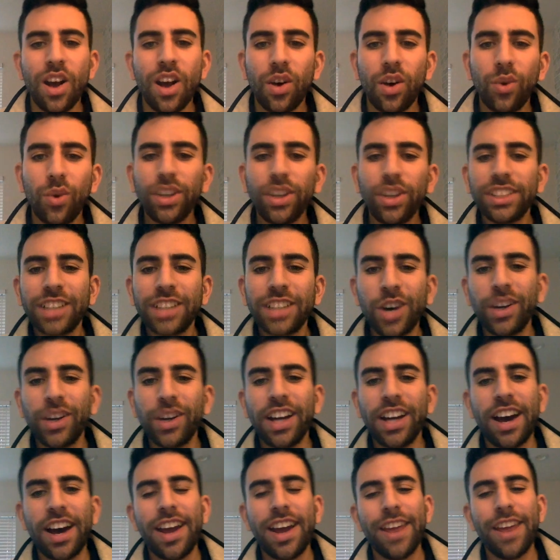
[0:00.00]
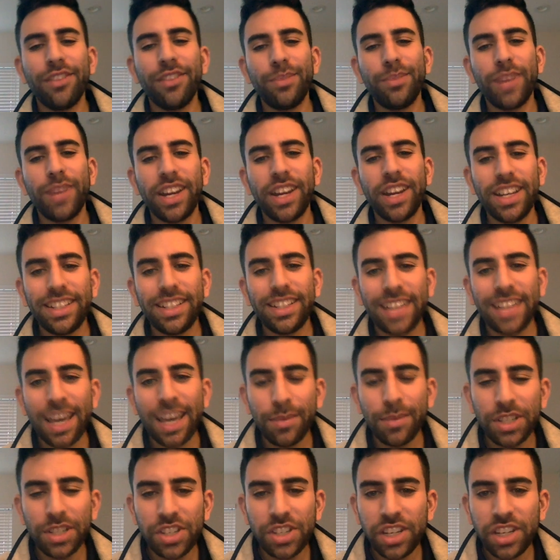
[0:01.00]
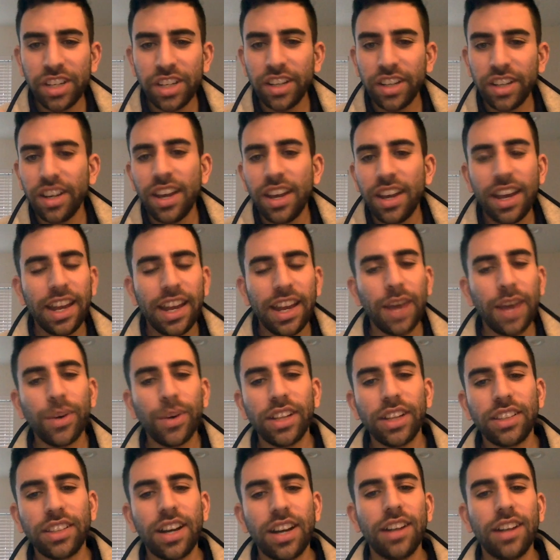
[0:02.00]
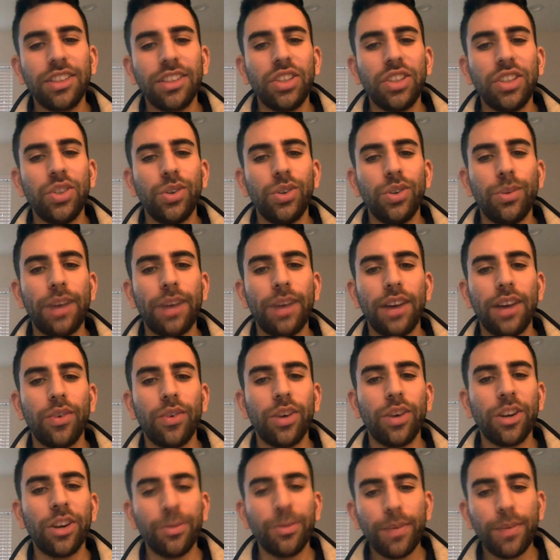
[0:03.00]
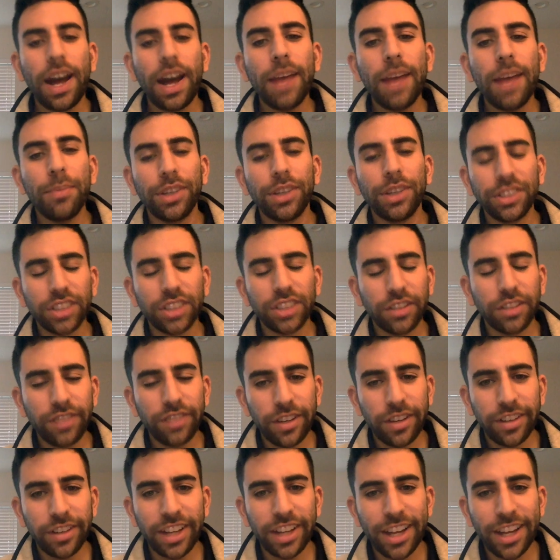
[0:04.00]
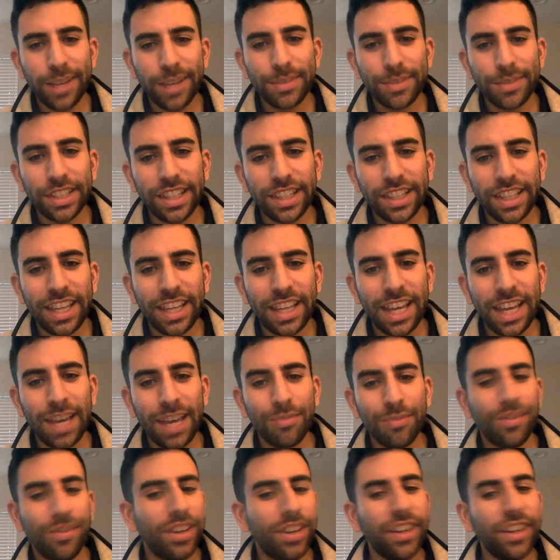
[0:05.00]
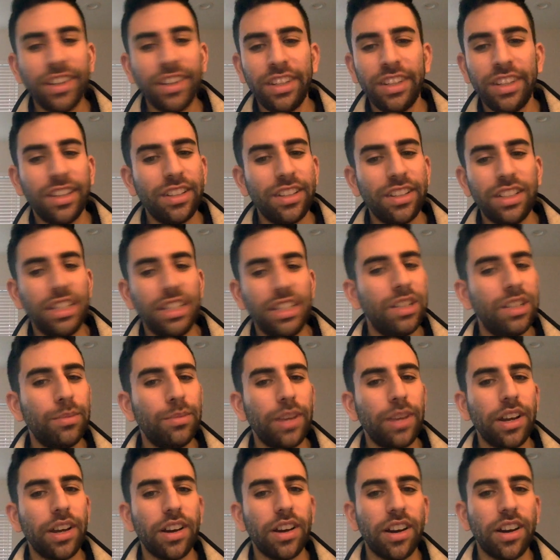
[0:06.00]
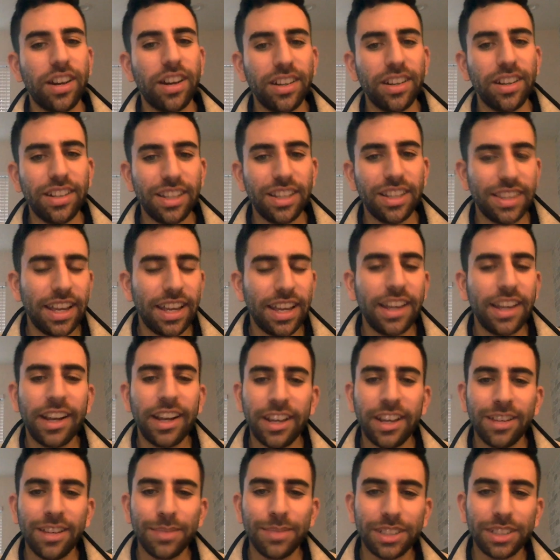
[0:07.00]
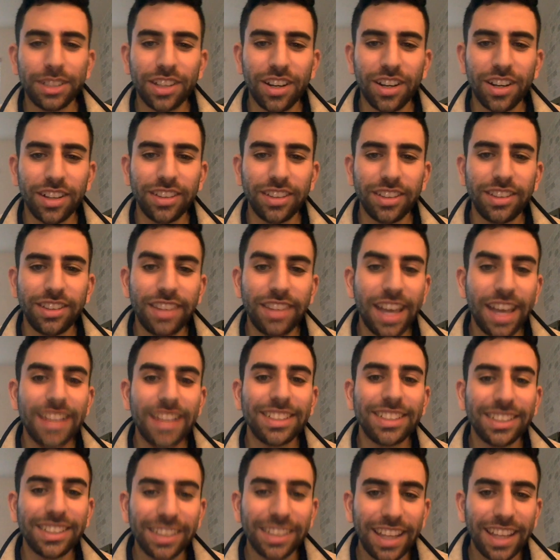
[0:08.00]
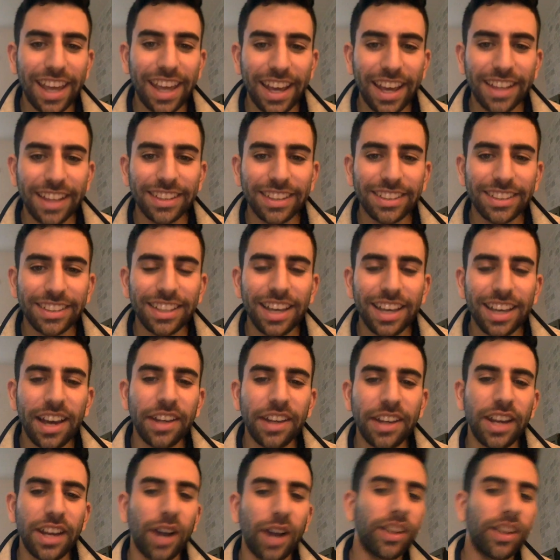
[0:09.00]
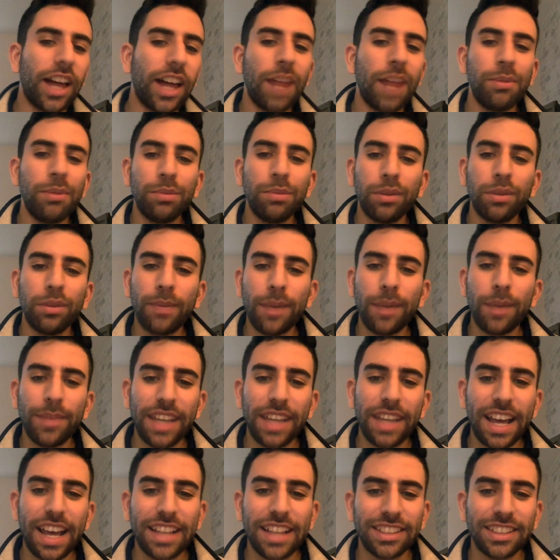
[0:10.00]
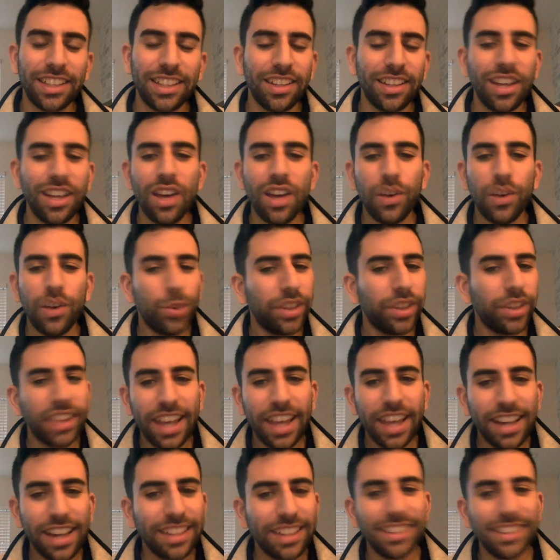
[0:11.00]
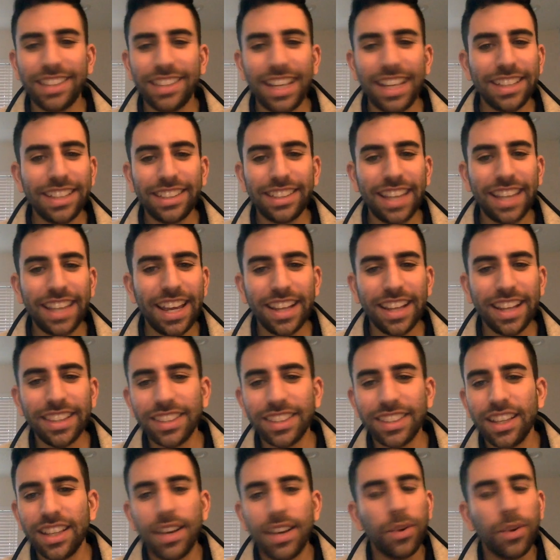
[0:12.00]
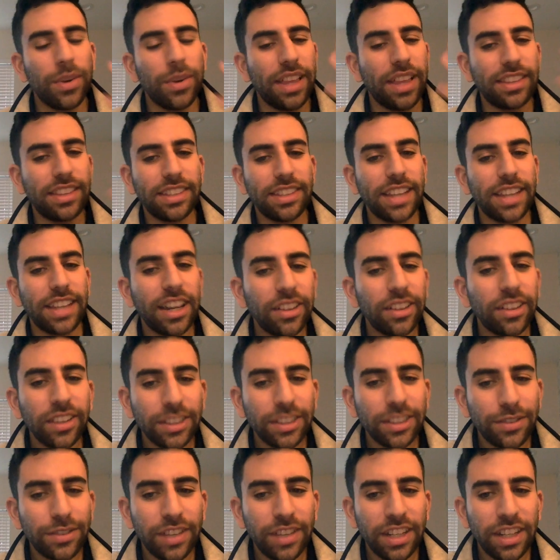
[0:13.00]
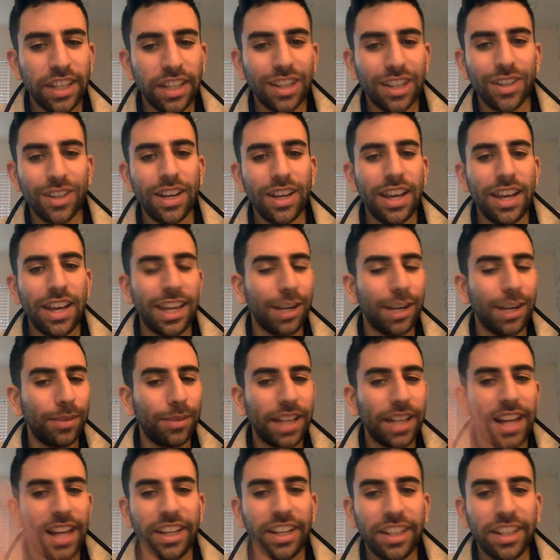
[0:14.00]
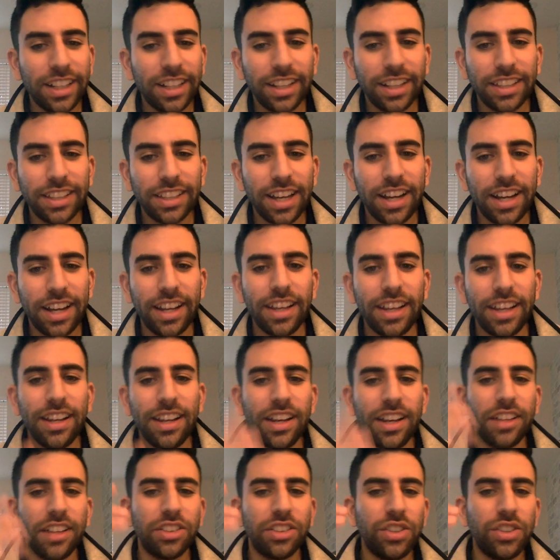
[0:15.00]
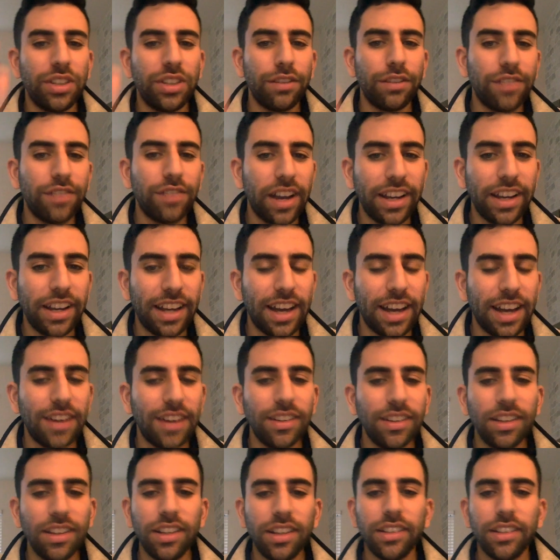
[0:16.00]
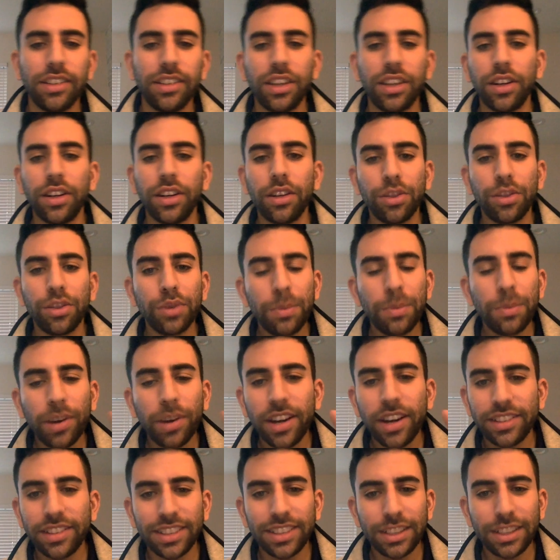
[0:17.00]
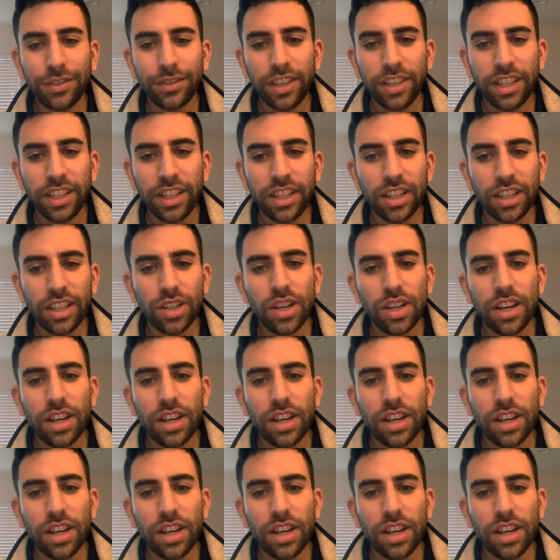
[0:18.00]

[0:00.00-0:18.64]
What's going on, everybody? Damage here, and I want to talk to you about one of my personal favorite items in the game, very near and dear to my heart, and that item is called Death's Dance. Now, a lot of people might be asking, what the hell is Death's Dance? Well, that's the title of this video, and I'm glad you clicked on it so you can find out. There are three parts to this video.